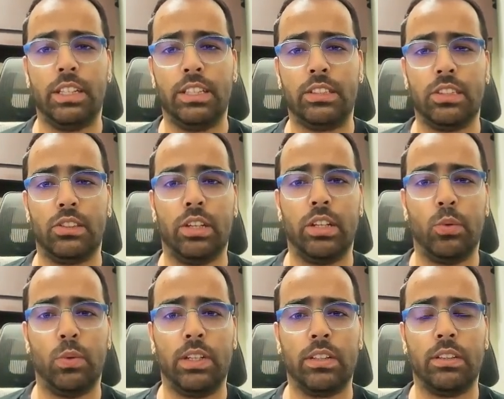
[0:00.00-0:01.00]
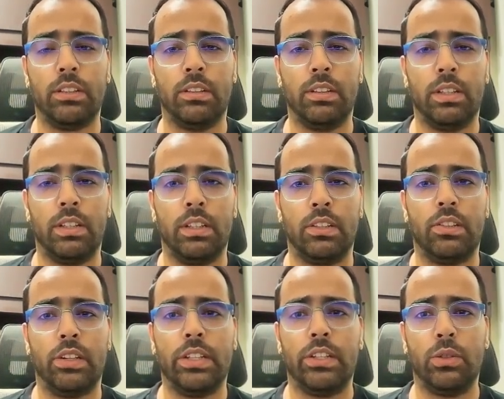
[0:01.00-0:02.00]
let's say thread 1,
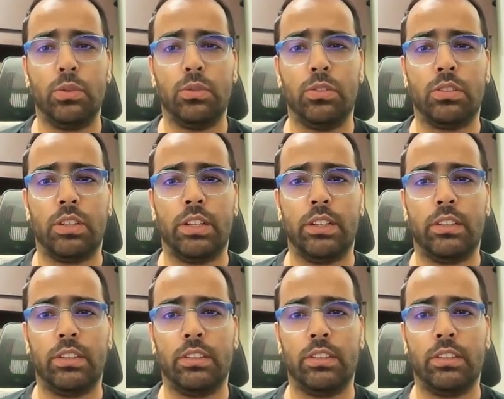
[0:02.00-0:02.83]
thread 2, thread 3.